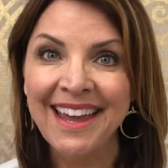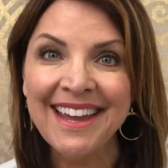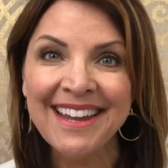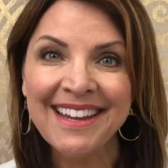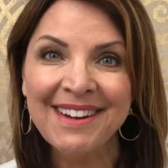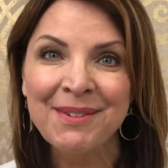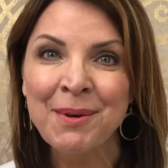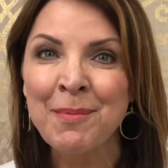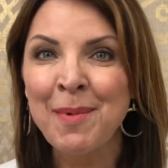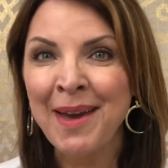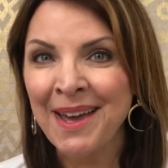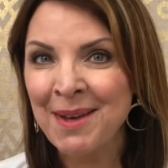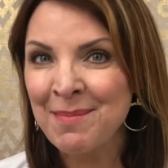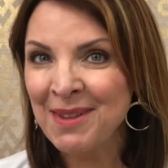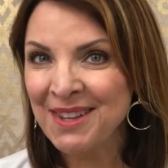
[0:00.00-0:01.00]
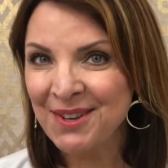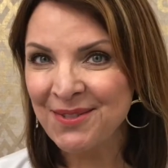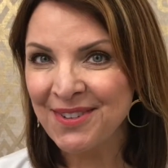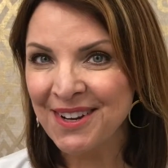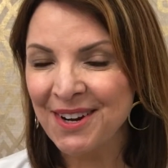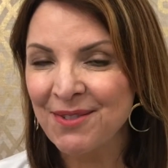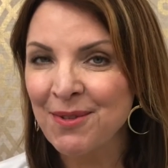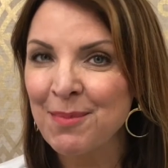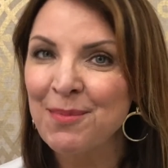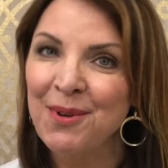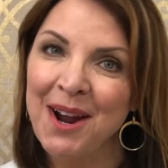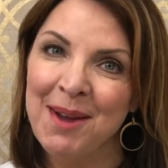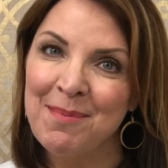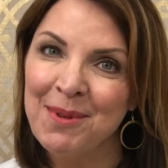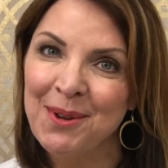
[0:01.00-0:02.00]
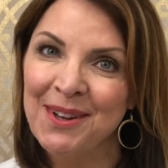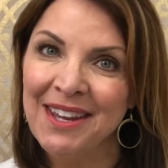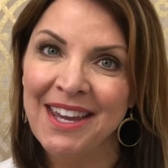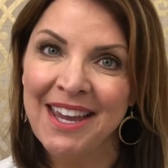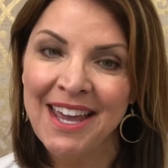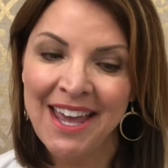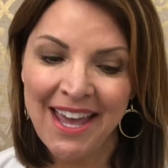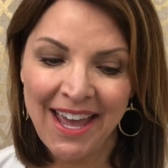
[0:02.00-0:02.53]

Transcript: Hey, Rebecca Malouf here from Pryme Beauty.